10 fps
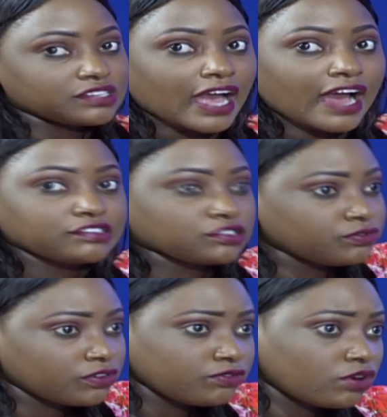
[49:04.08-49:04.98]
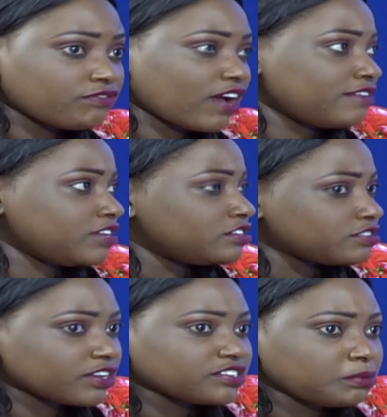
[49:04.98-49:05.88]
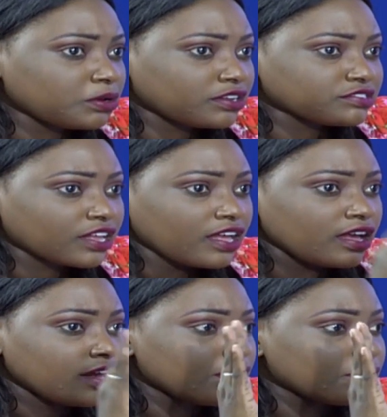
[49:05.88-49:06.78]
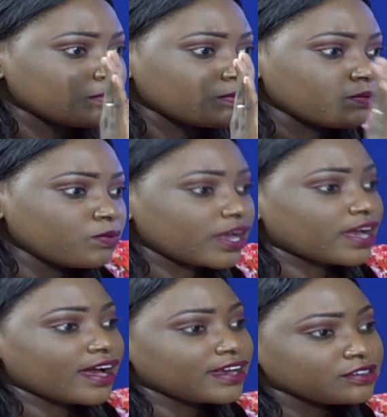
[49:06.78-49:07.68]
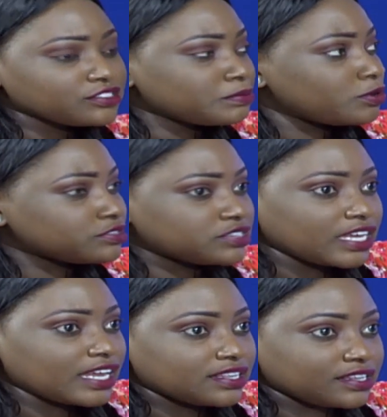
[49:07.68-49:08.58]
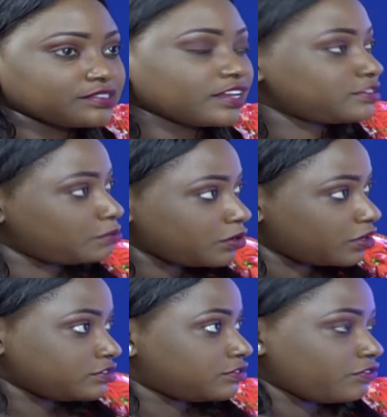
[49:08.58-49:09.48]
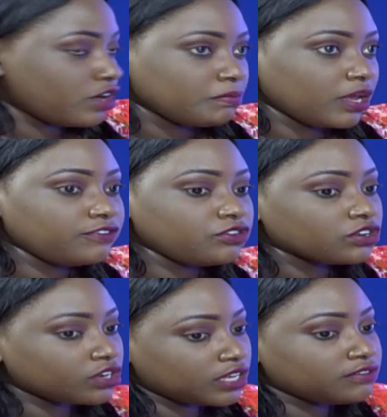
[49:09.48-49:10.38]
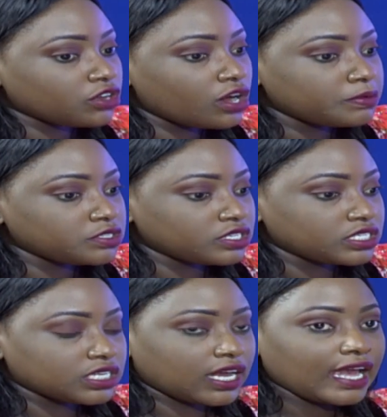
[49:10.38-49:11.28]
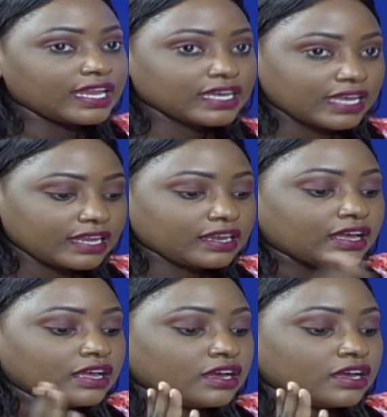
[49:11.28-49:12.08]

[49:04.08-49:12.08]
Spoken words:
they ask you for 4 or 5 years of experience. Where are you supposed to get this experience from if you're not given the opportunity? And again,